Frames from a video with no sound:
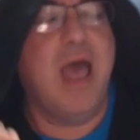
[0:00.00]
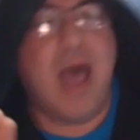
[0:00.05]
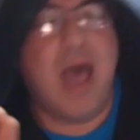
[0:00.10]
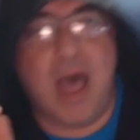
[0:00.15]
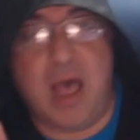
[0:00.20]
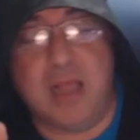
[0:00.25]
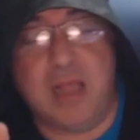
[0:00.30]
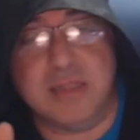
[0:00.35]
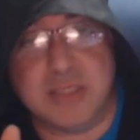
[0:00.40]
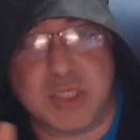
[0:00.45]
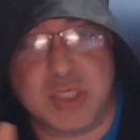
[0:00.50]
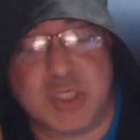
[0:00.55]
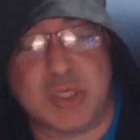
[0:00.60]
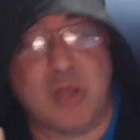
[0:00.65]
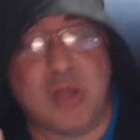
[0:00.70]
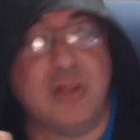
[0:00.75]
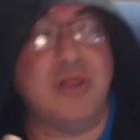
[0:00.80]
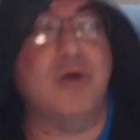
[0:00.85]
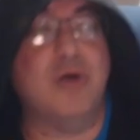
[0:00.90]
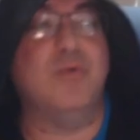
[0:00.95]
Han
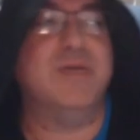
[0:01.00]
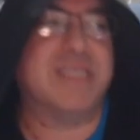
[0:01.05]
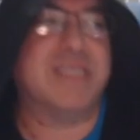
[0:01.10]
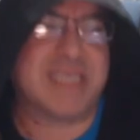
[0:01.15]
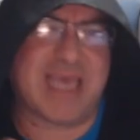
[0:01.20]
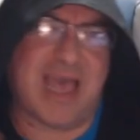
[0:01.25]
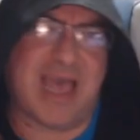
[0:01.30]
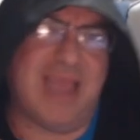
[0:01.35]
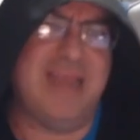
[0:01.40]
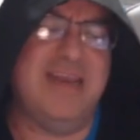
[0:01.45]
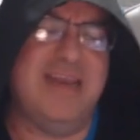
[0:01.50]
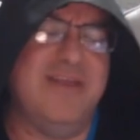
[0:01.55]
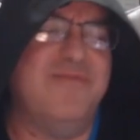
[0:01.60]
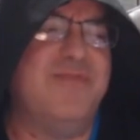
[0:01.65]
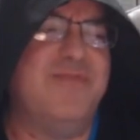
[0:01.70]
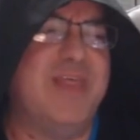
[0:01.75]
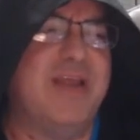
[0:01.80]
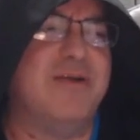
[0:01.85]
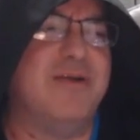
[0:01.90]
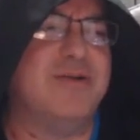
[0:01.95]
Solo is kind
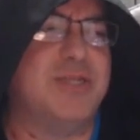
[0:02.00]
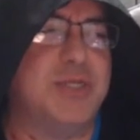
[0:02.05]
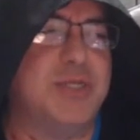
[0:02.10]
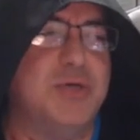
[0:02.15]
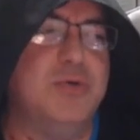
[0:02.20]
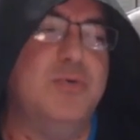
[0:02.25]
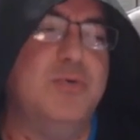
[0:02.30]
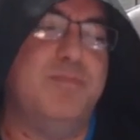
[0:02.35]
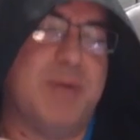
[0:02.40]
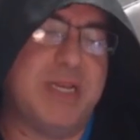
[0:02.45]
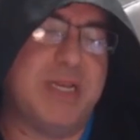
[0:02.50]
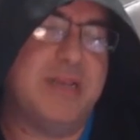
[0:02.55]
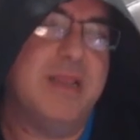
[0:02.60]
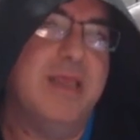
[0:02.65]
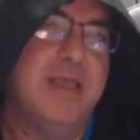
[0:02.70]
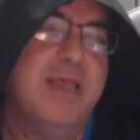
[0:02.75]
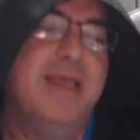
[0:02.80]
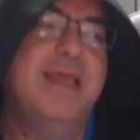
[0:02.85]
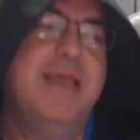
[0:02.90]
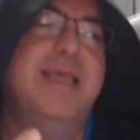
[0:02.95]
of there too, but
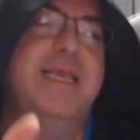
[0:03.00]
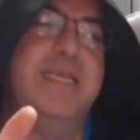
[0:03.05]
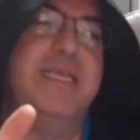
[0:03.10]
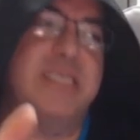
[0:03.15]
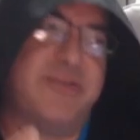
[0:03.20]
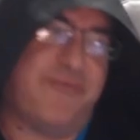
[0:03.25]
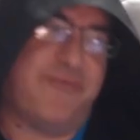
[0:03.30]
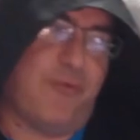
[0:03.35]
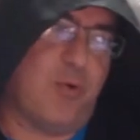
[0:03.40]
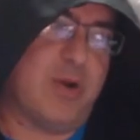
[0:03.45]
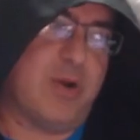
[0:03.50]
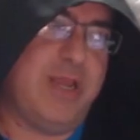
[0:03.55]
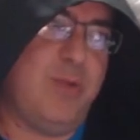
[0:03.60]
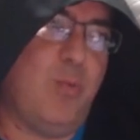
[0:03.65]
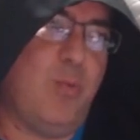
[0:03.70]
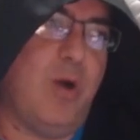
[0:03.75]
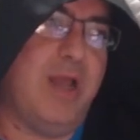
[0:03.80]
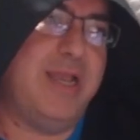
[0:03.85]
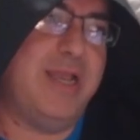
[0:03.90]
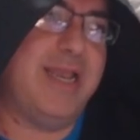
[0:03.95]
he's
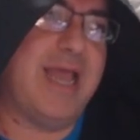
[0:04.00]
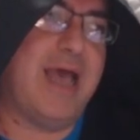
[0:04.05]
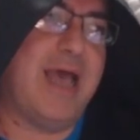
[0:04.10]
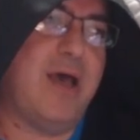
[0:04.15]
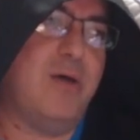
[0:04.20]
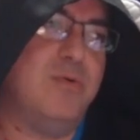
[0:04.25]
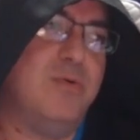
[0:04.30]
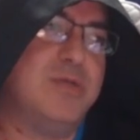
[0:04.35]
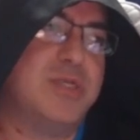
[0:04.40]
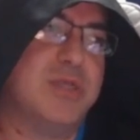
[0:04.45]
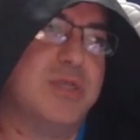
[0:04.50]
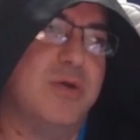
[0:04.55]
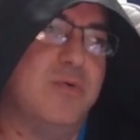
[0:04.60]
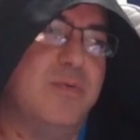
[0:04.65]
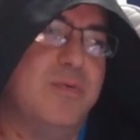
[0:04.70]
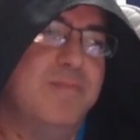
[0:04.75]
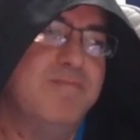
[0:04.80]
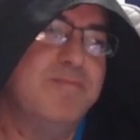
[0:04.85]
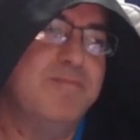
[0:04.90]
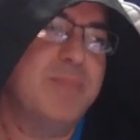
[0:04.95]
41 now,
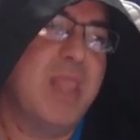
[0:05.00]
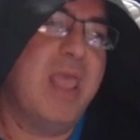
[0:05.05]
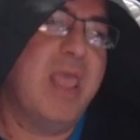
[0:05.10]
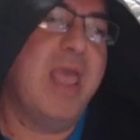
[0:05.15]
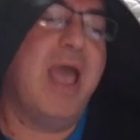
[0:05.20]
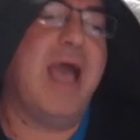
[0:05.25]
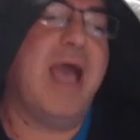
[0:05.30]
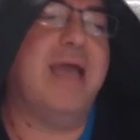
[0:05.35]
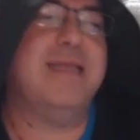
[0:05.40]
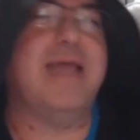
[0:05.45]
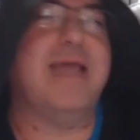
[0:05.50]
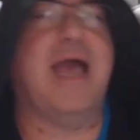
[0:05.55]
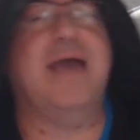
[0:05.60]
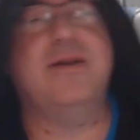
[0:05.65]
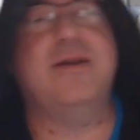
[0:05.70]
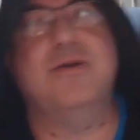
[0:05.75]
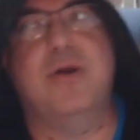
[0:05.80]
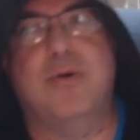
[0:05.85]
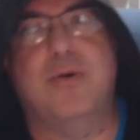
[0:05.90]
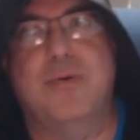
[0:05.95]
so I
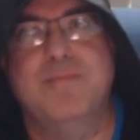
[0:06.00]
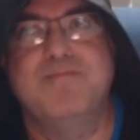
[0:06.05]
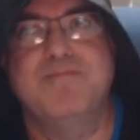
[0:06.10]
don't know.